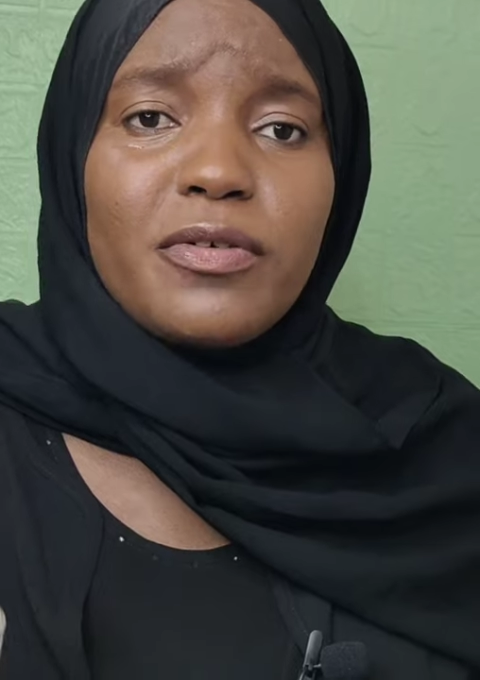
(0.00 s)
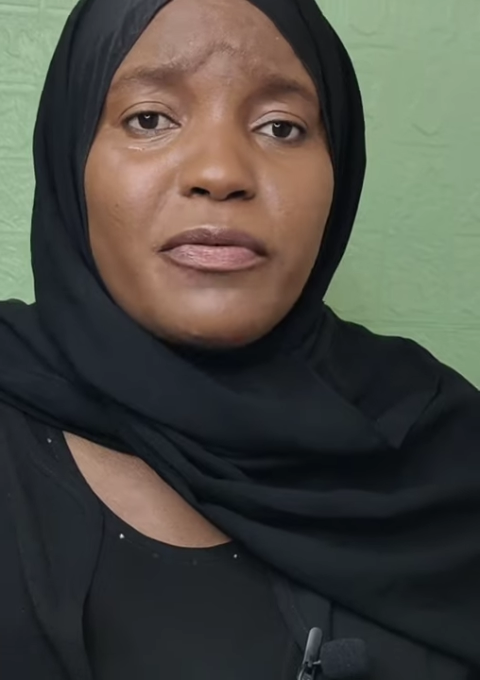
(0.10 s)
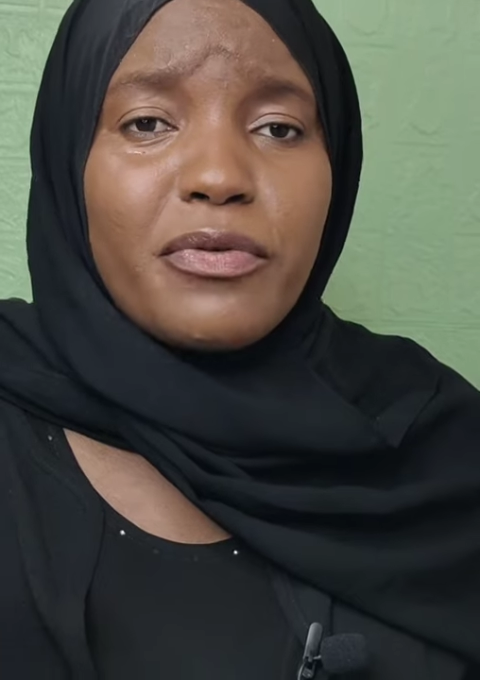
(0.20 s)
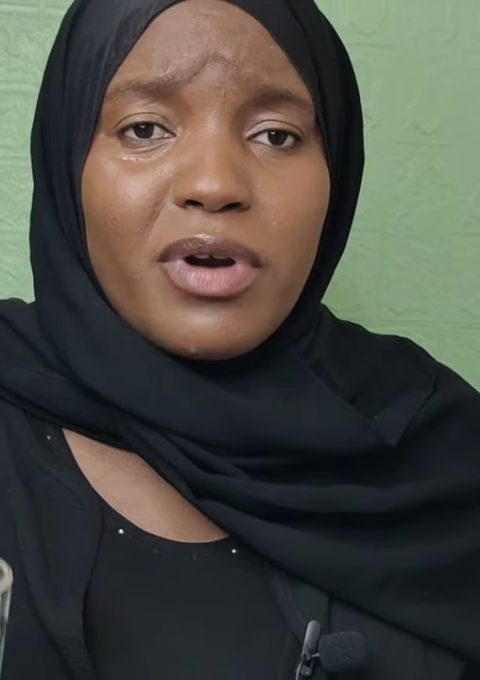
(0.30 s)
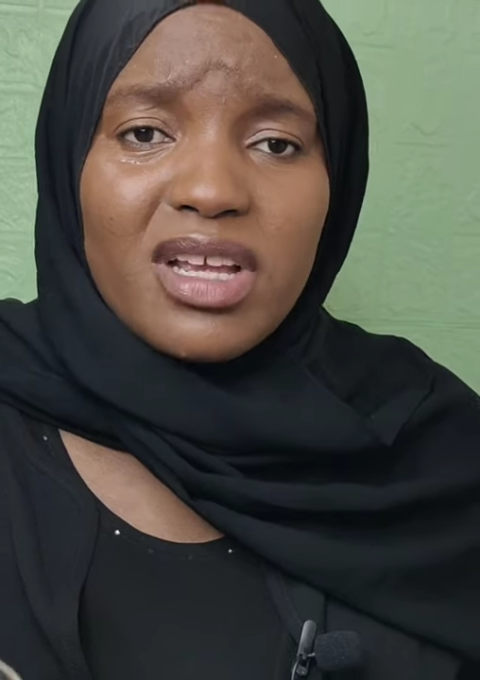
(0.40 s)
your
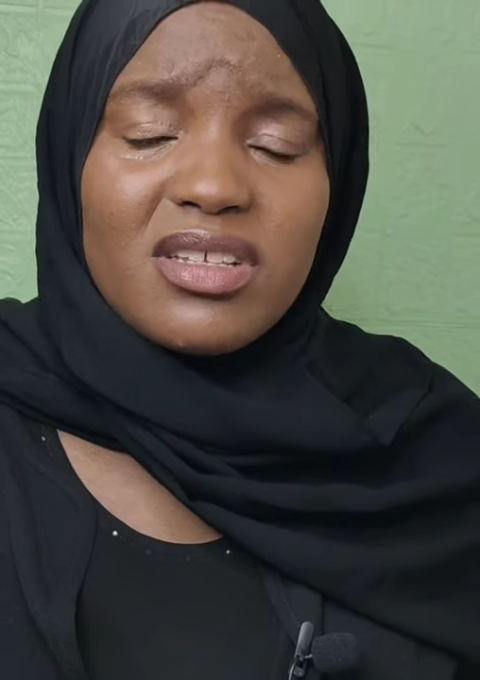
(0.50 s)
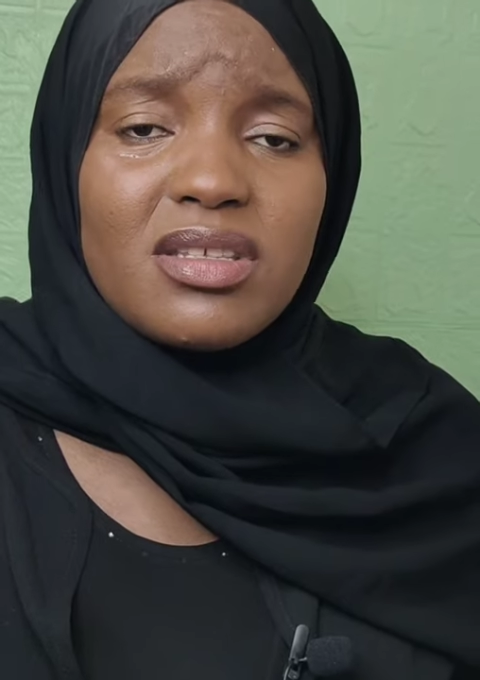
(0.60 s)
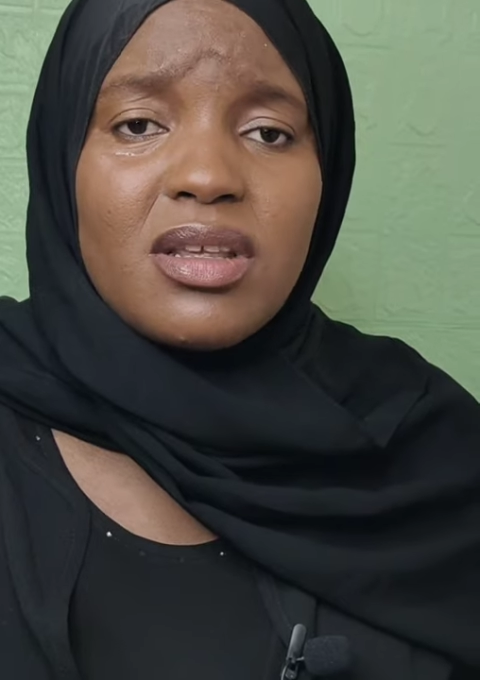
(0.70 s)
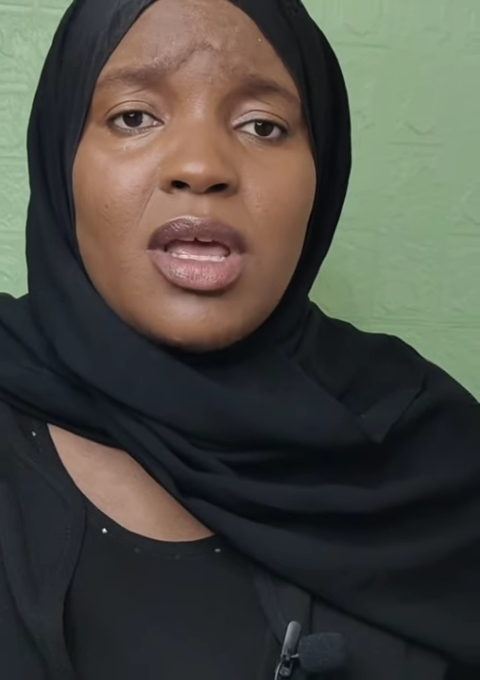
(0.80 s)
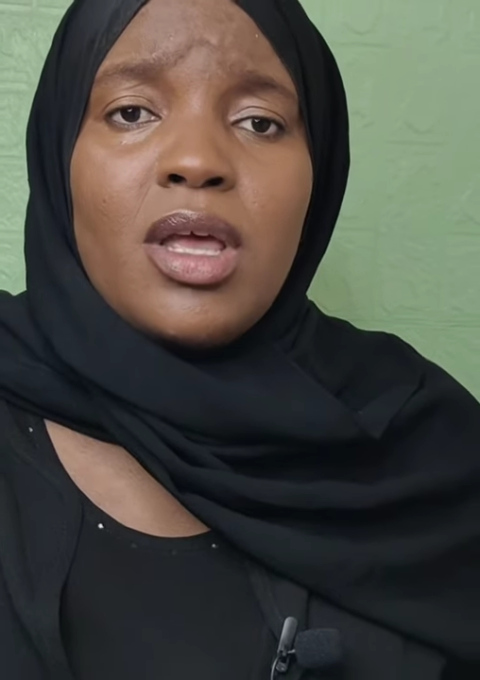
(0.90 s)

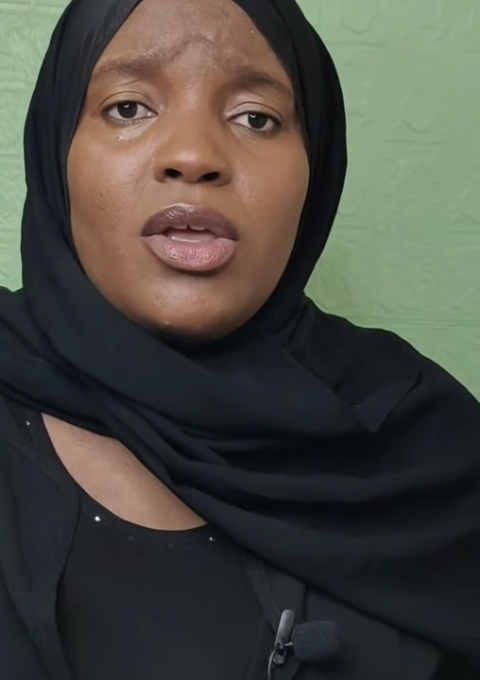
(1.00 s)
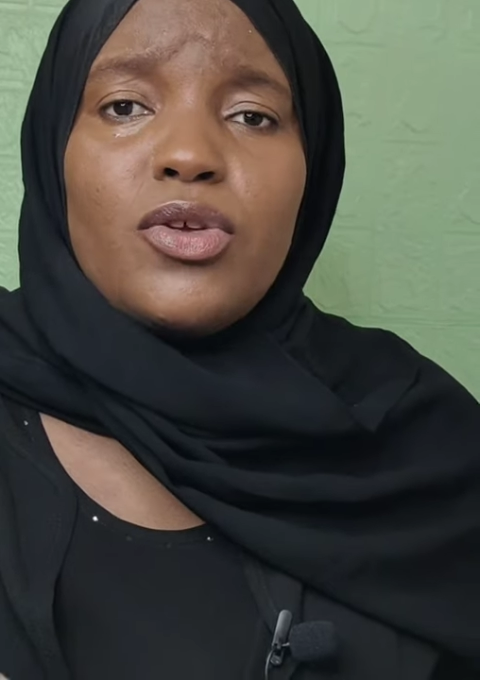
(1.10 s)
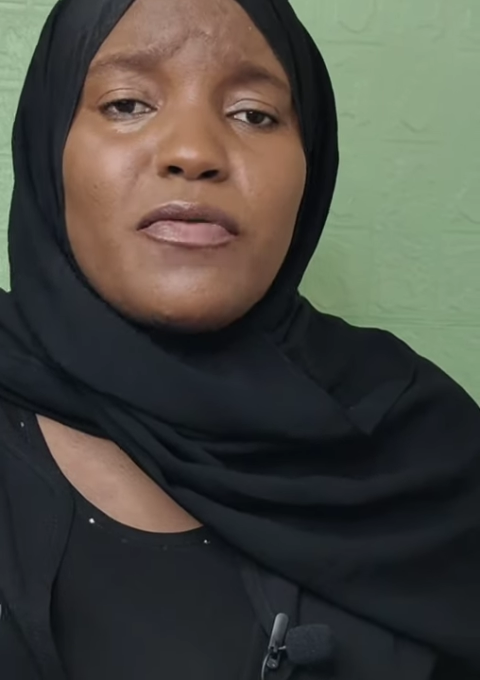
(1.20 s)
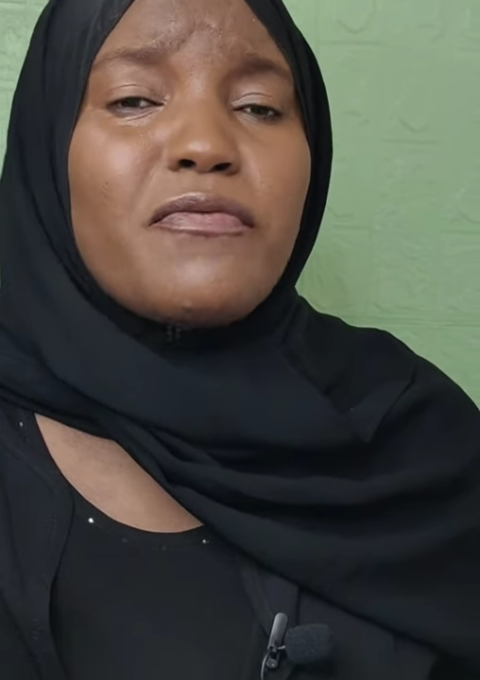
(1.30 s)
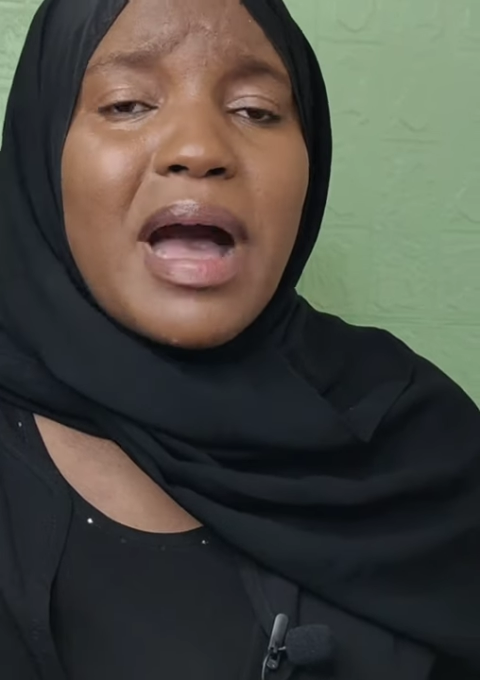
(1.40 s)
friends,
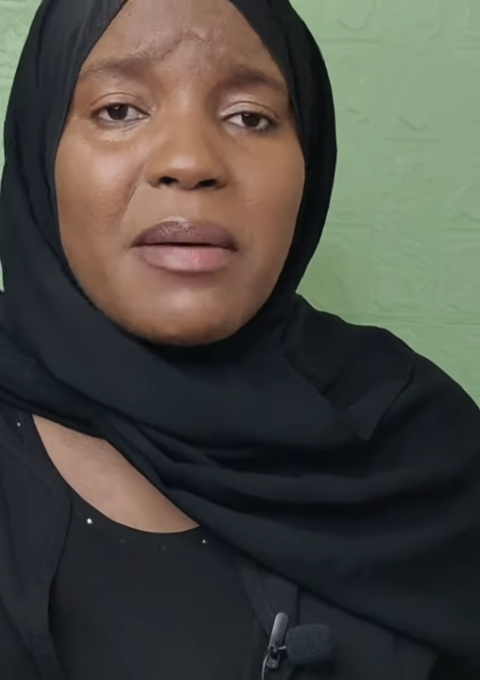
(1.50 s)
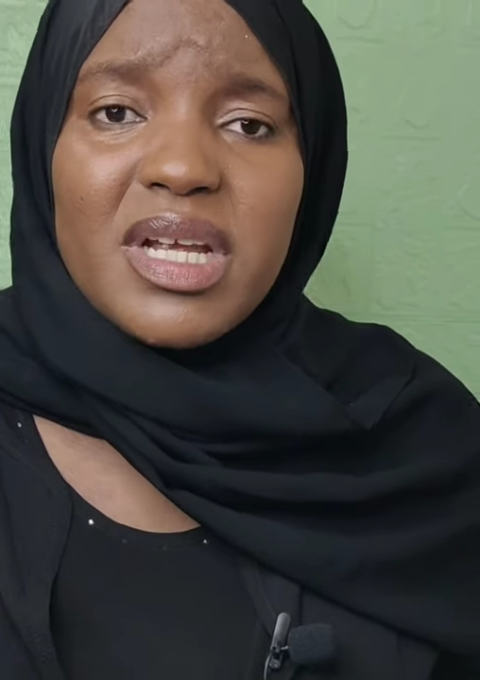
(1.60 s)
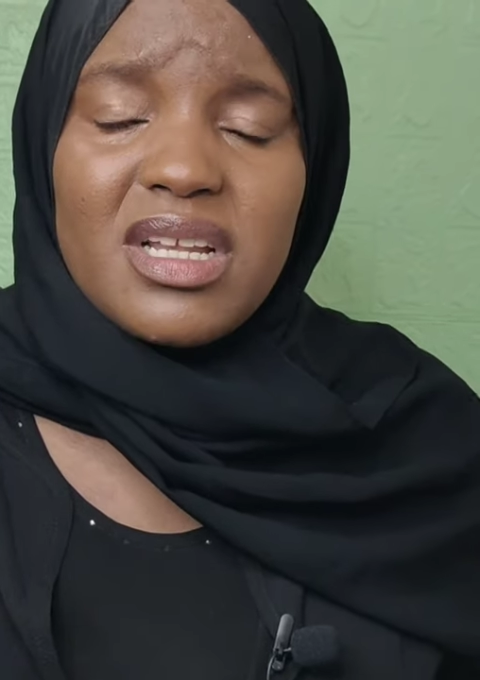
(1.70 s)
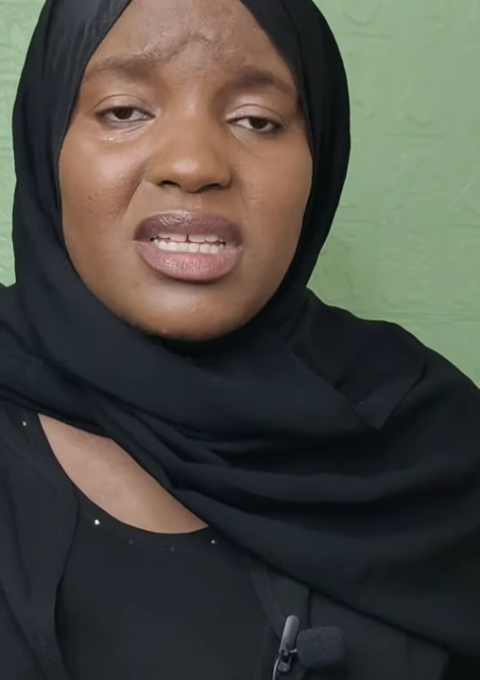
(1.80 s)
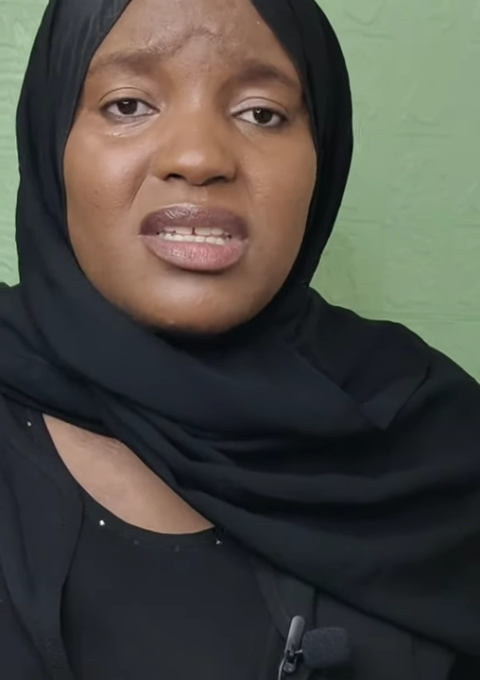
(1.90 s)
your
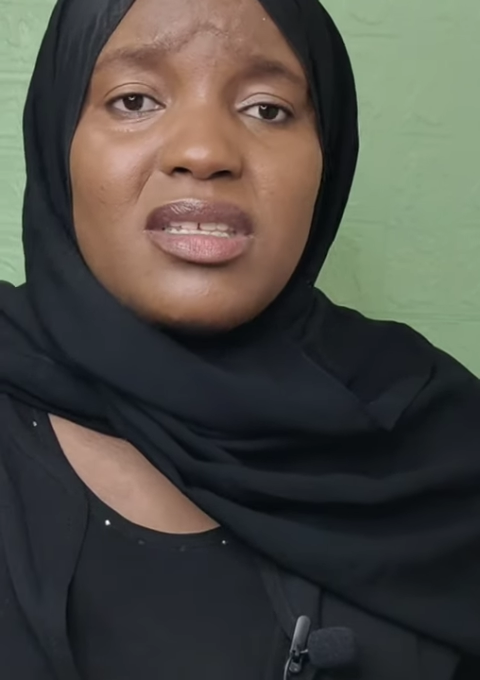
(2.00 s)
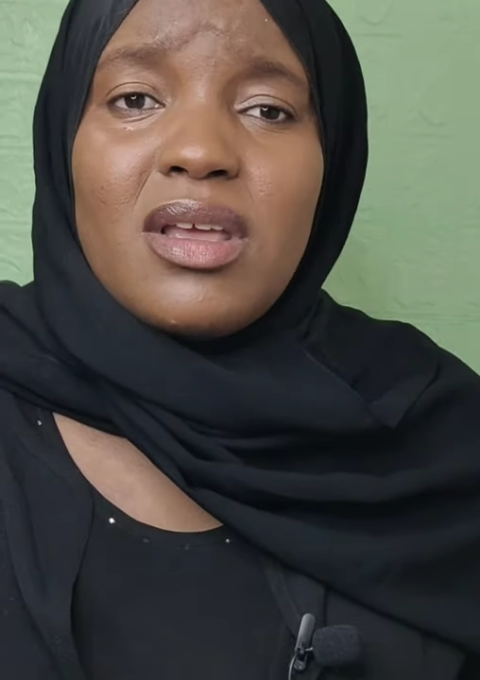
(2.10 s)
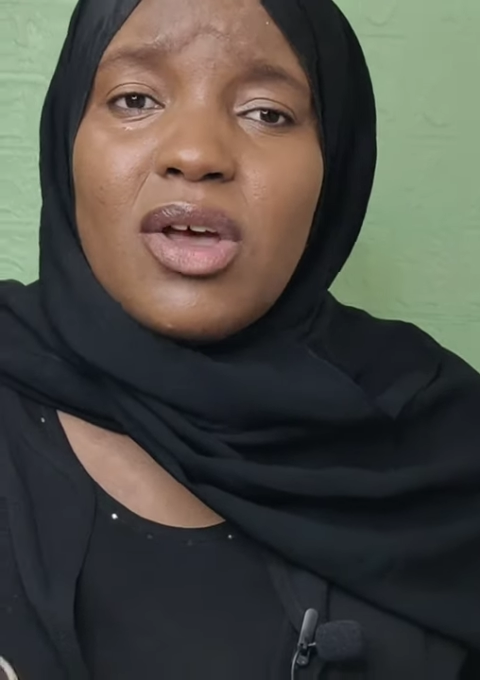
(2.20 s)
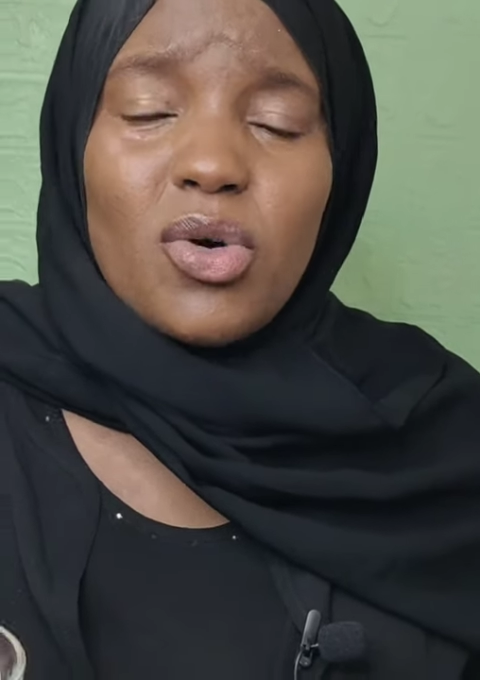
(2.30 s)
families.